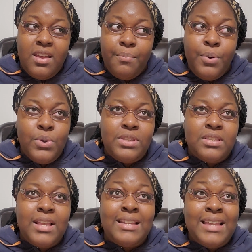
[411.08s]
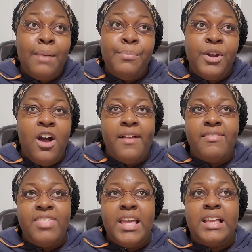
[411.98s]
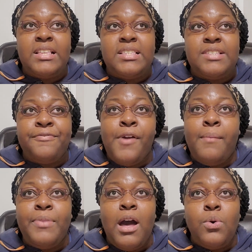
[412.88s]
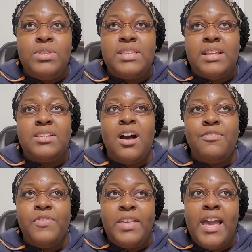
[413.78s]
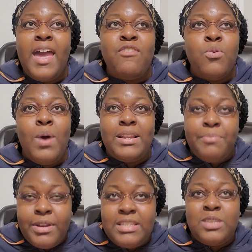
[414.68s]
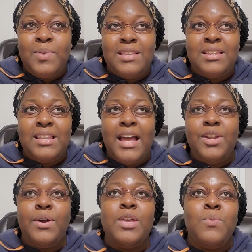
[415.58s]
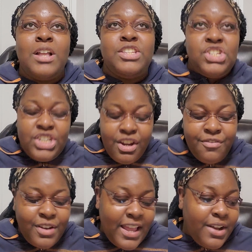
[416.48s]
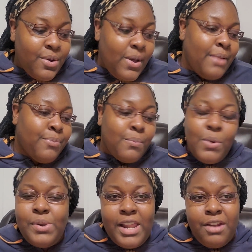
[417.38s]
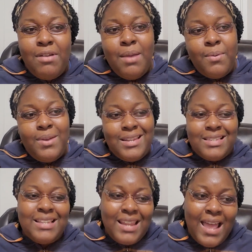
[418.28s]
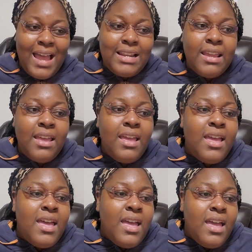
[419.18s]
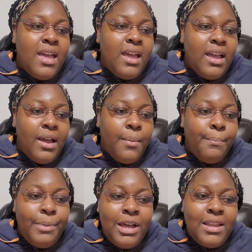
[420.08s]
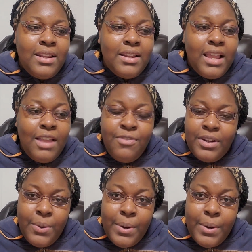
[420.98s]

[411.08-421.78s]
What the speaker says: puts a damper on things from the outset of, yeah, everyone participates in Nano, you want to cheer for Nano and promote NaNoWriMo and this and that. But if an